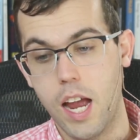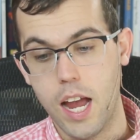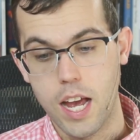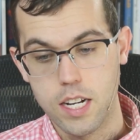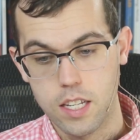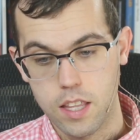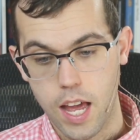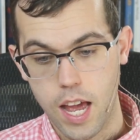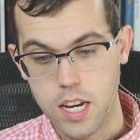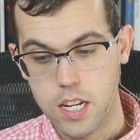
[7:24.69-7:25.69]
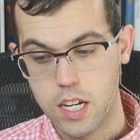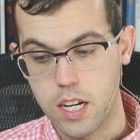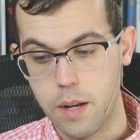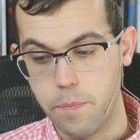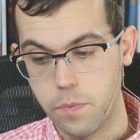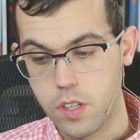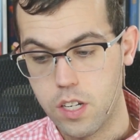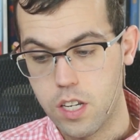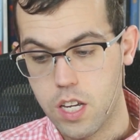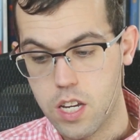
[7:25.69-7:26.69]
and that
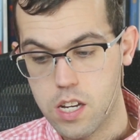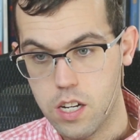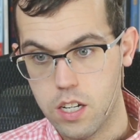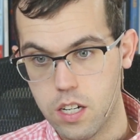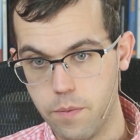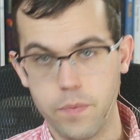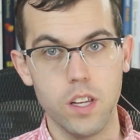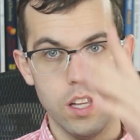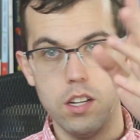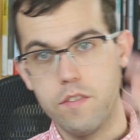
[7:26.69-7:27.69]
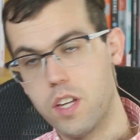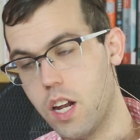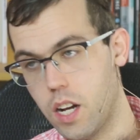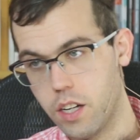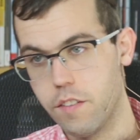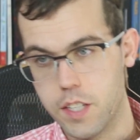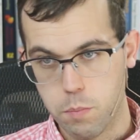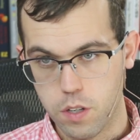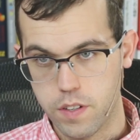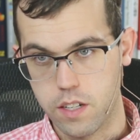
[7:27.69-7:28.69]
I'll give you the
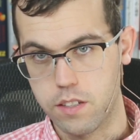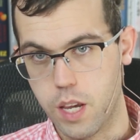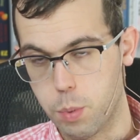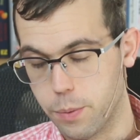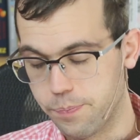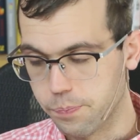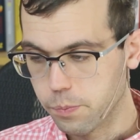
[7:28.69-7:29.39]
perfect example,